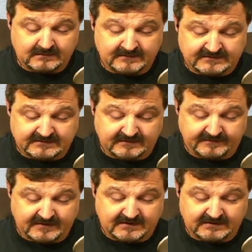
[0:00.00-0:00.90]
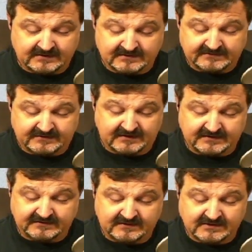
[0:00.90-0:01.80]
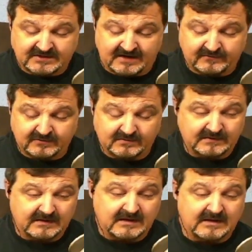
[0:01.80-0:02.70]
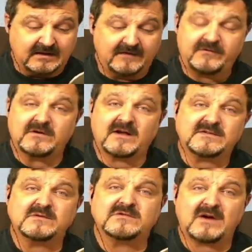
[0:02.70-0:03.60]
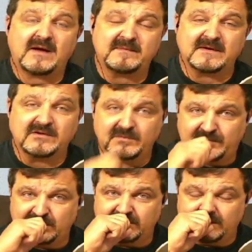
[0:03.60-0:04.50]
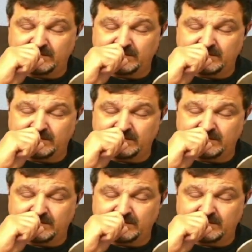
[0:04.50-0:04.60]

Let me see if I can stick this in the chat room. If you're not subscribed to my YouTube,